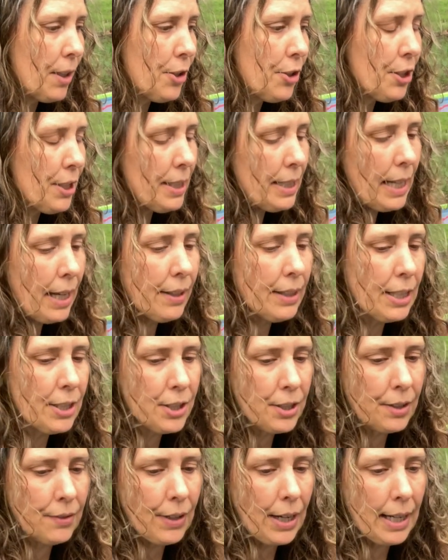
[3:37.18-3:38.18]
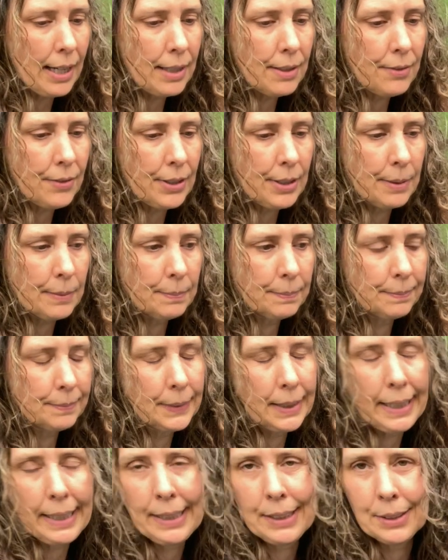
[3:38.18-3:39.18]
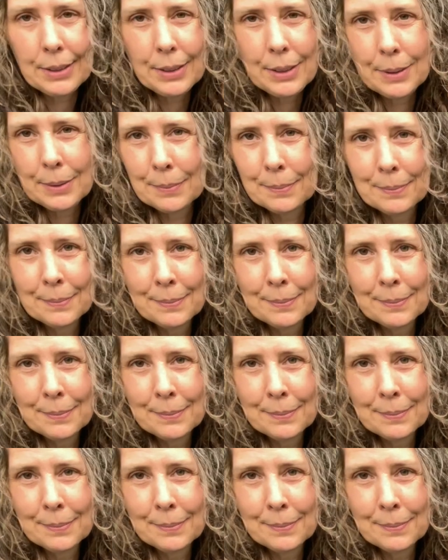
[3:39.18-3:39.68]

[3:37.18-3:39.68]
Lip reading: just how they survive. And I don't know,